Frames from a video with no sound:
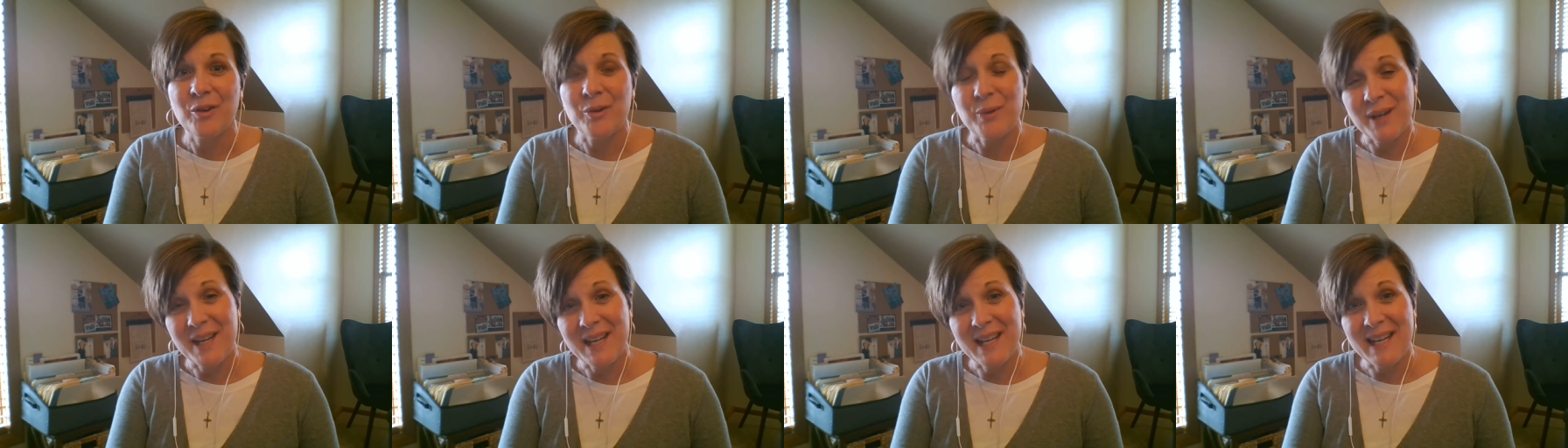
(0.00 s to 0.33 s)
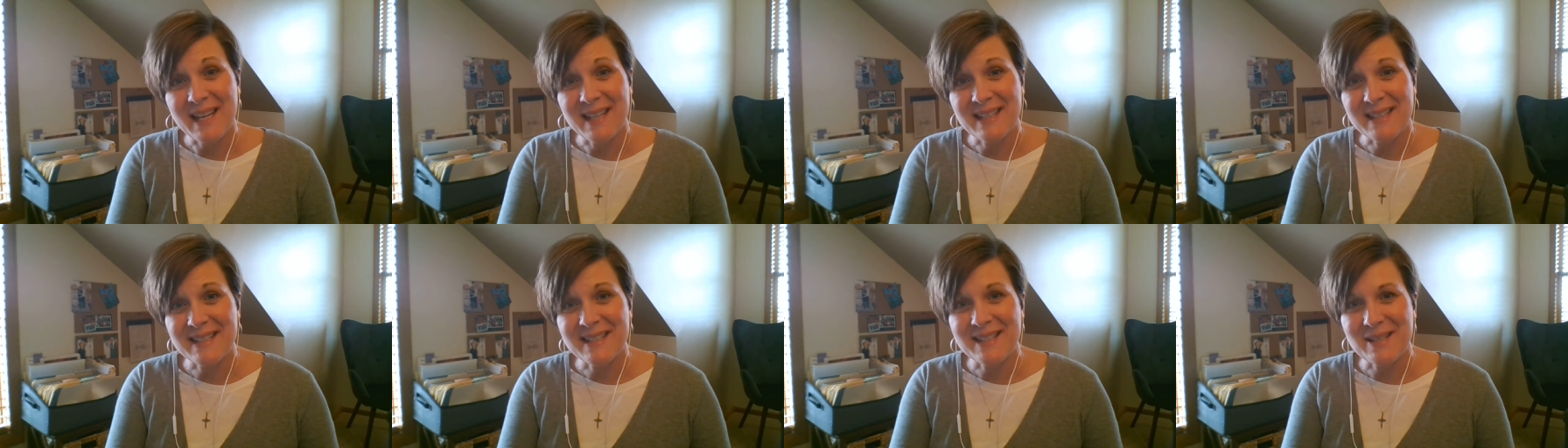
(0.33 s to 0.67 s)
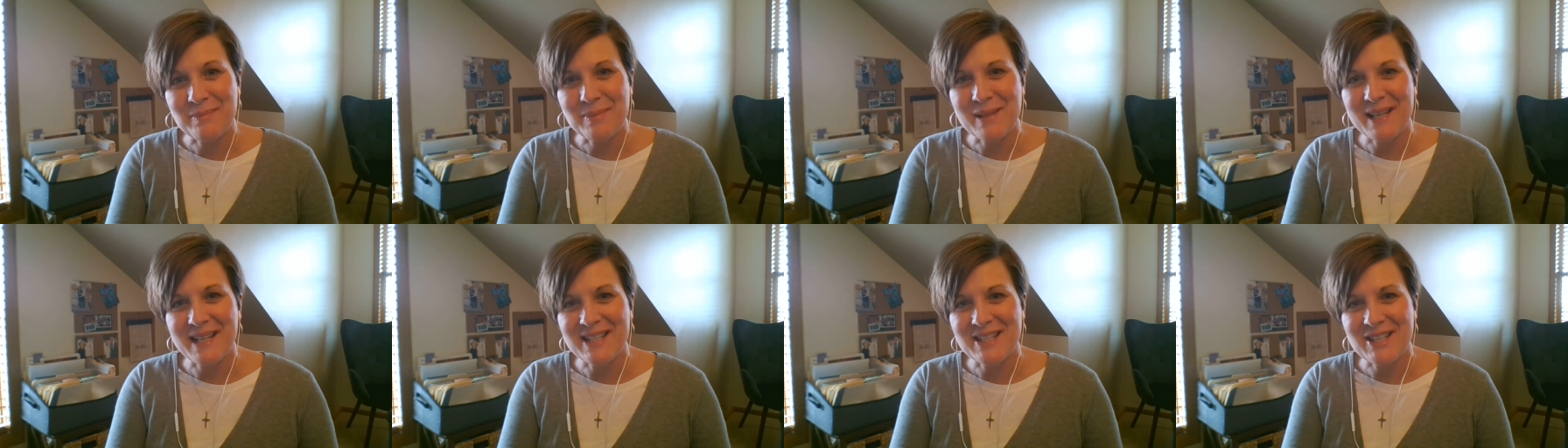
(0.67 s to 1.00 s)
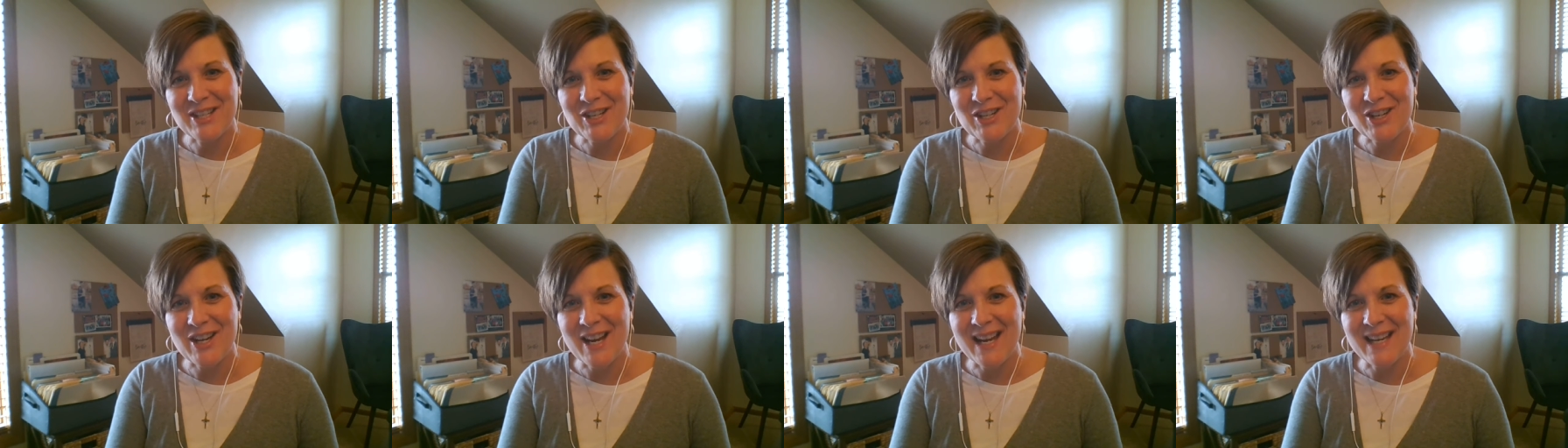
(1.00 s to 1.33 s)
Greetings, siblings
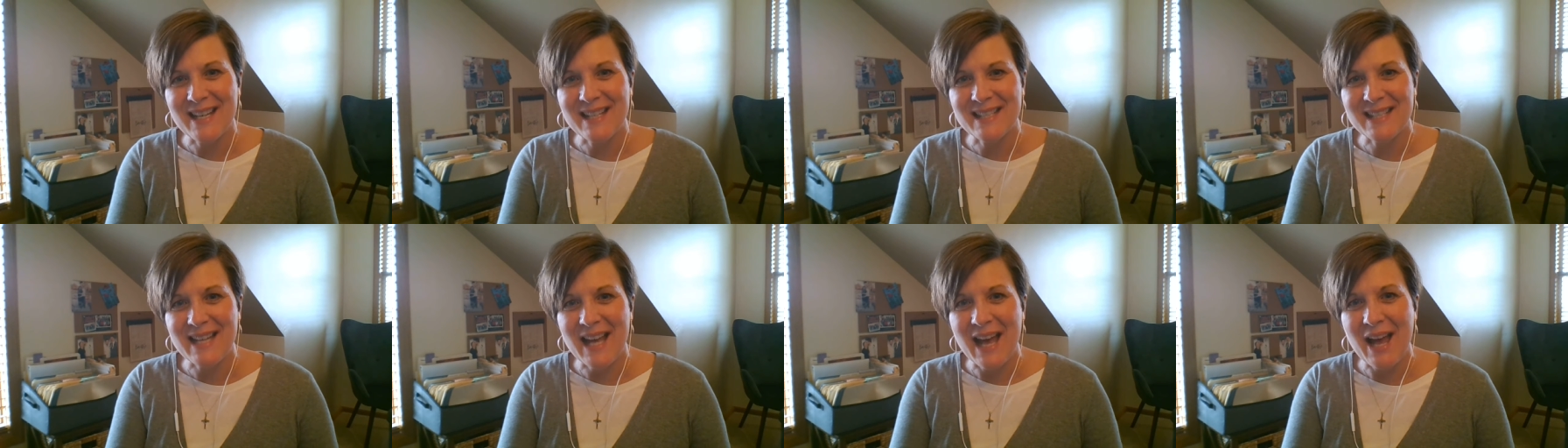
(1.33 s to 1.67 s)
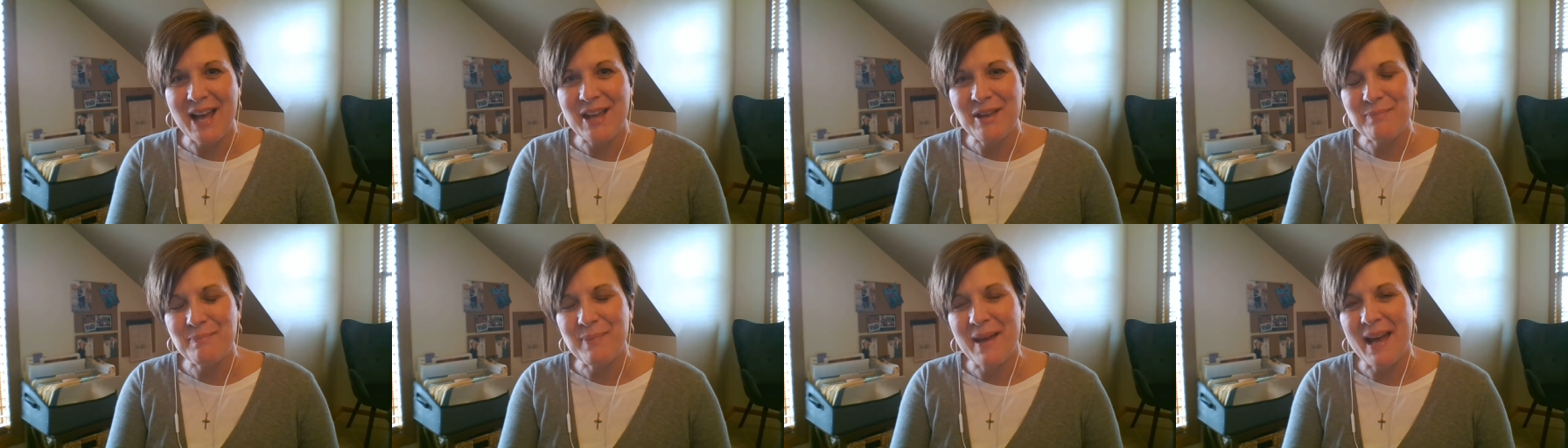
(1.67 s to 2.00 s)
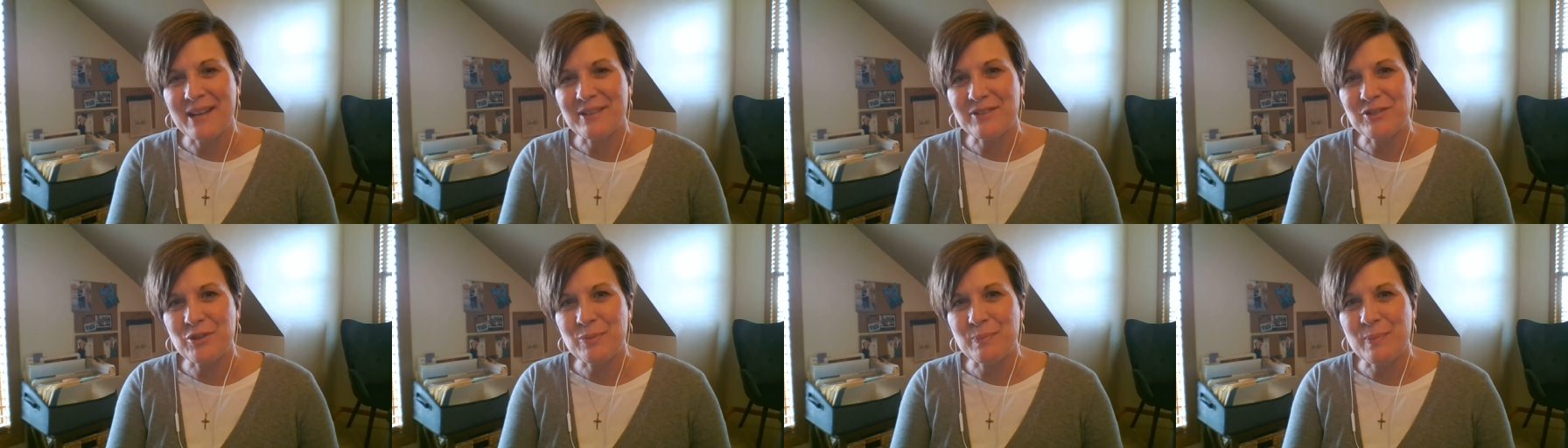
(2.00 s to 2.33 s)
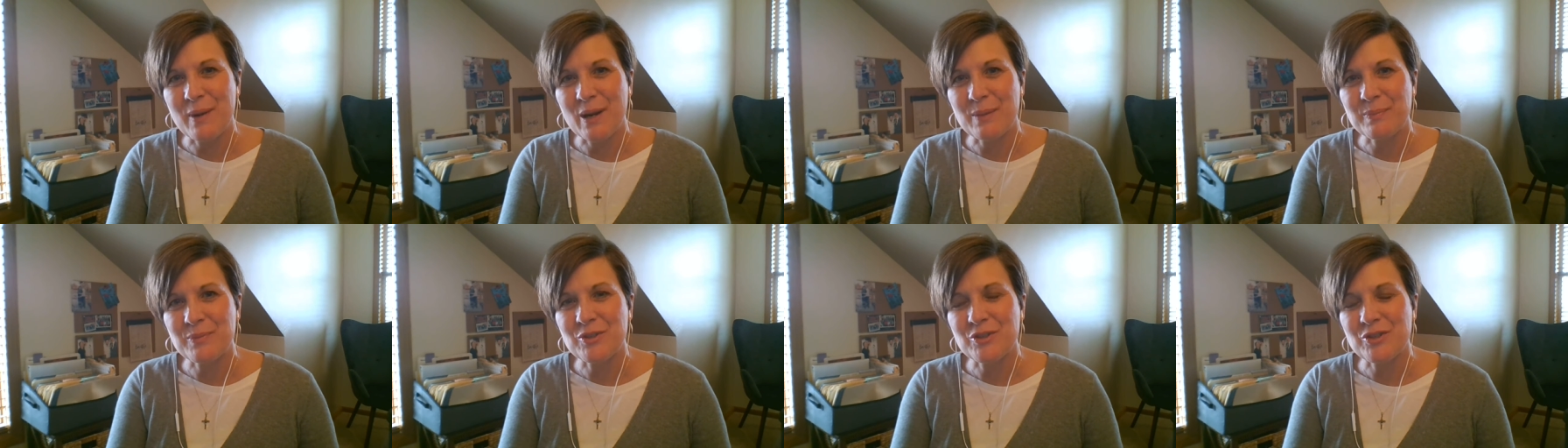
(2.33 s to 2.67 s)
in Christ. I am Pastor
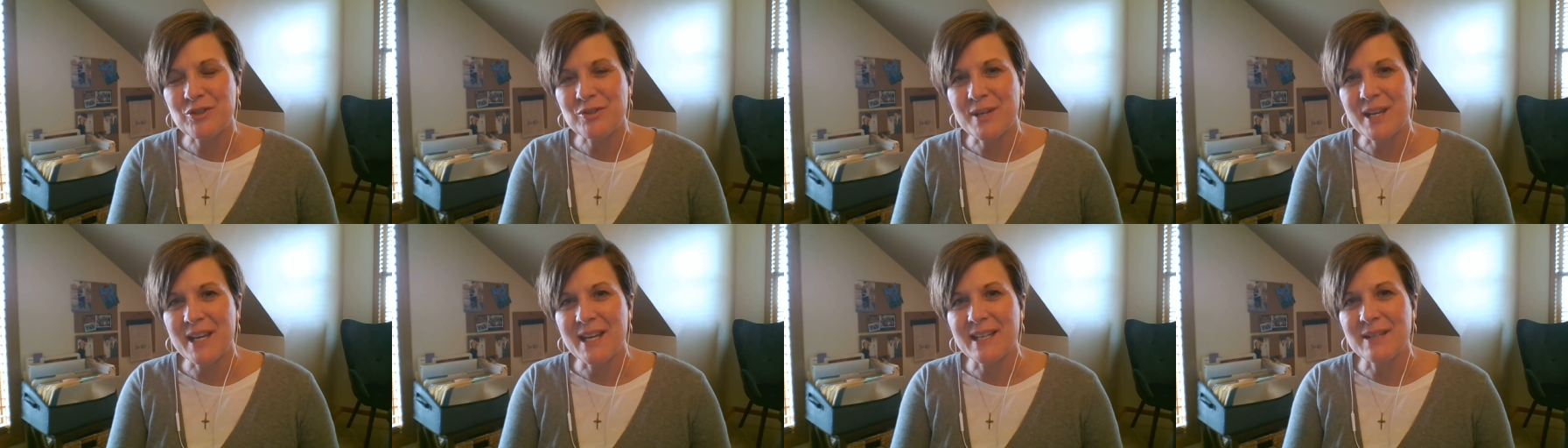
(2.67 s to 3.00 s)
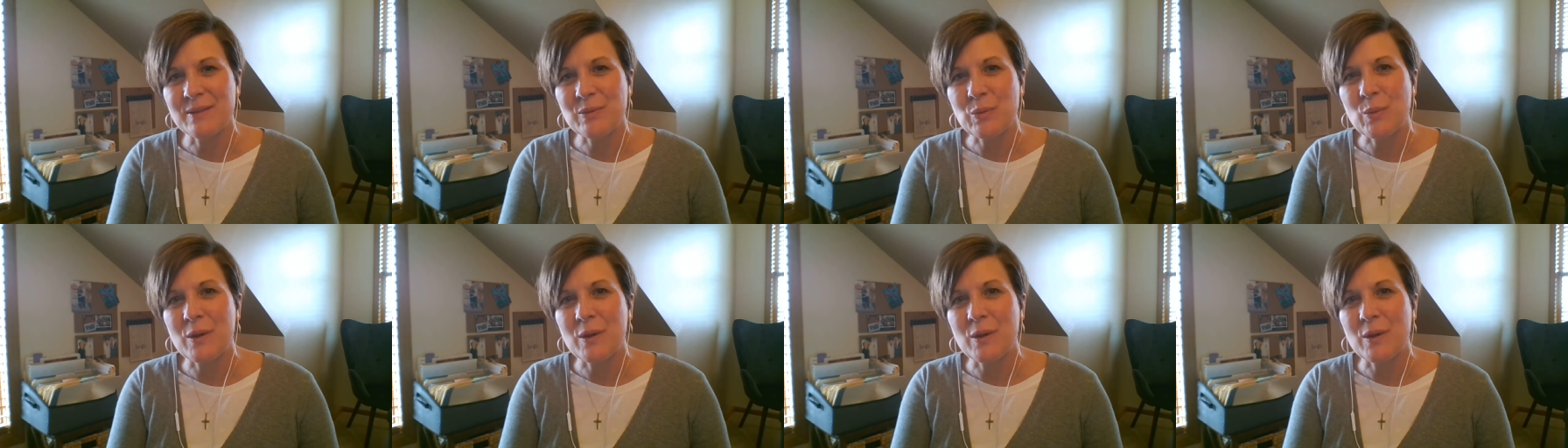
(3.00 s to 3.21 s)
Barb Street,